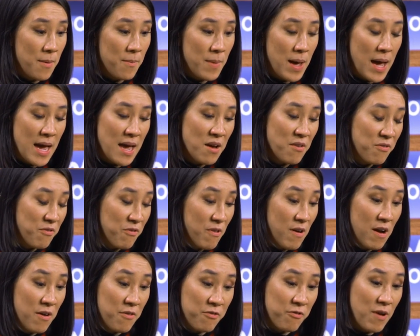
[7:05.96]
um, I
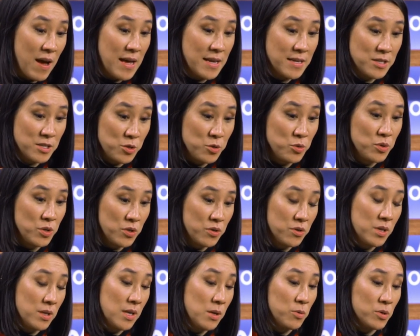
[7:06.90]
have a friend who
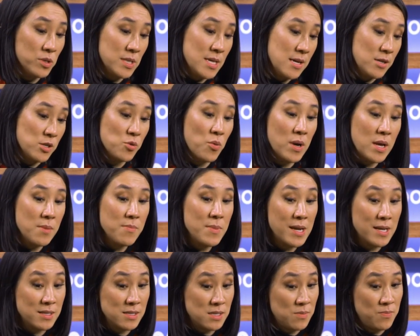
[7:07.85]
literally will take 20
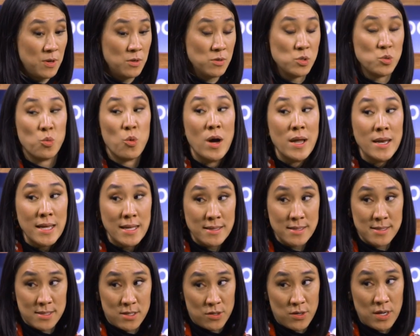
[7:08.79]
minutes to post one
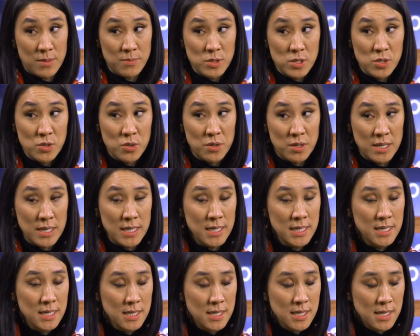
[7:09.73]
Instagram
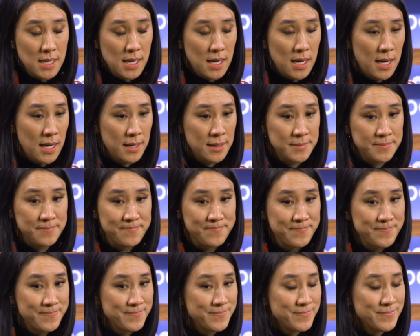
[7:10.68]
story. Um,
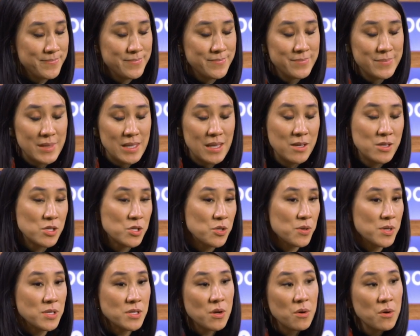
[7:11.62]
like
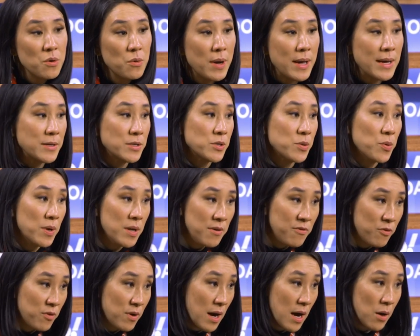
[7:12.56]
stories go away in
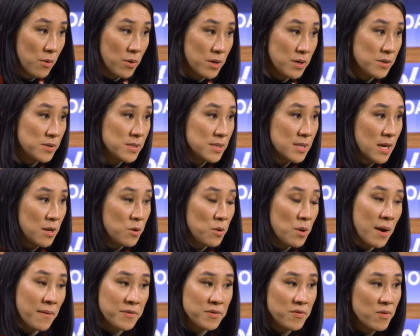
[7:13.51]
24 hours and you
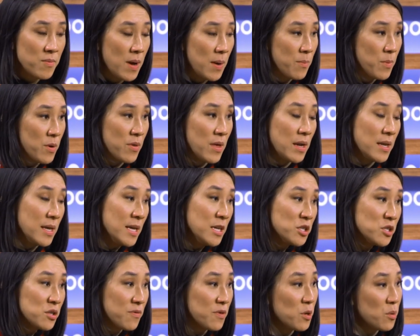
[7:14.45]
have to remember that
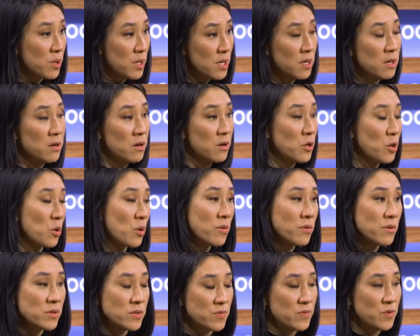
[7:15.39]
each of you here you're
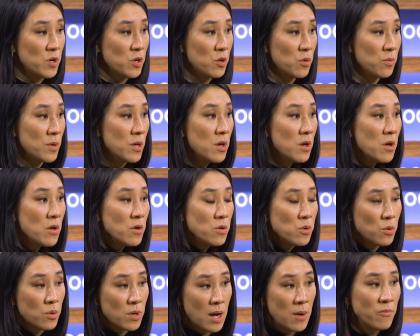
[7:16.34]
in this room
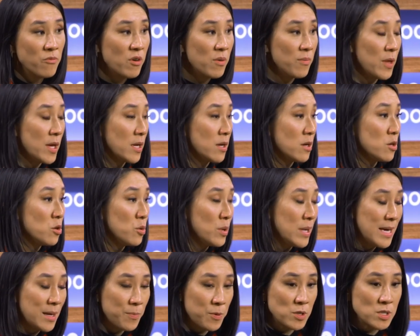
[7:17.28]
you come from like a
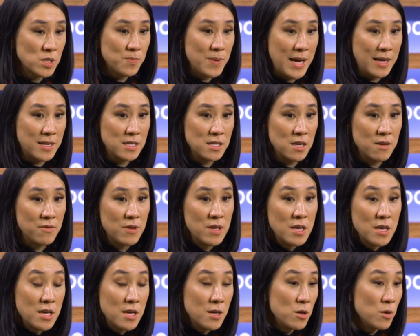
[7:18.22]
unique perspective.
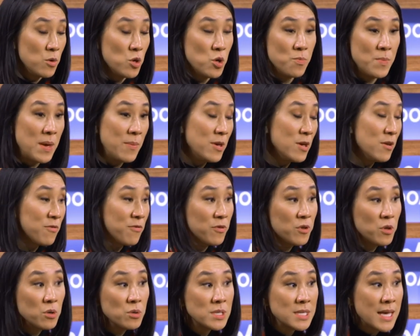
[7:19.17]
You, you, maybe you
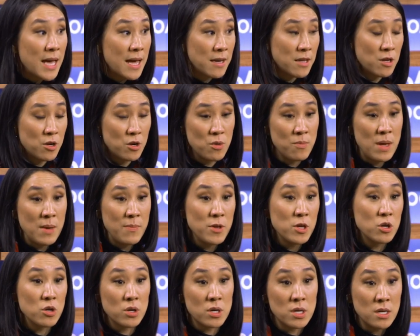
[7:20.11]
flew to get here, maybe
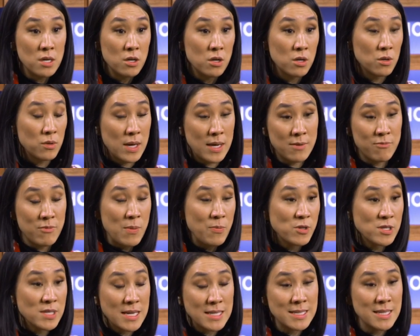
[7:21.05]
you're here like
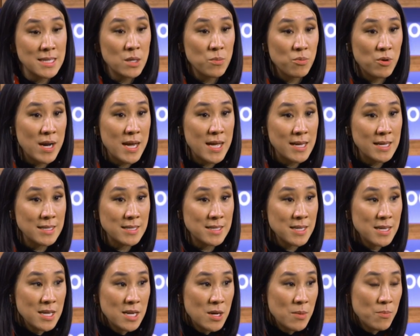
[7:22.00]
representing a
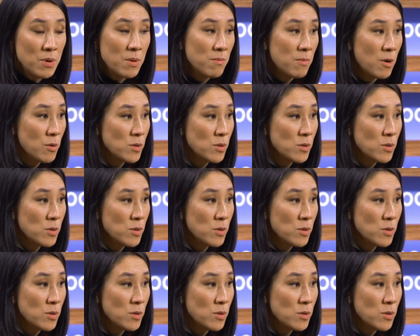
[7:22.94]
brand, but